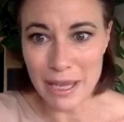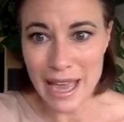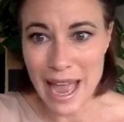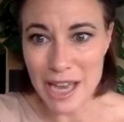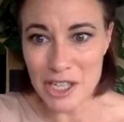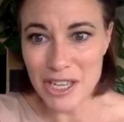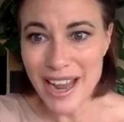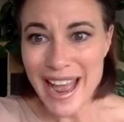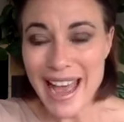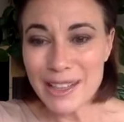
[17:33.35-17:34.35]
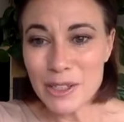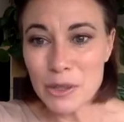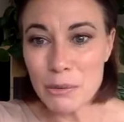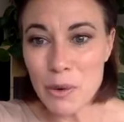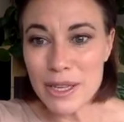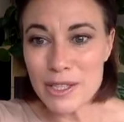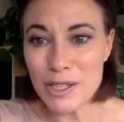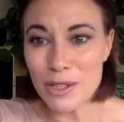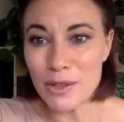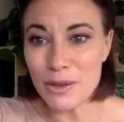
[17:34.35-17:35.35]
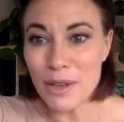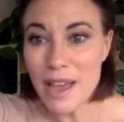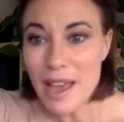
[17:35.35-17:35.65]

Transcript: cash. Helen, good morning to you.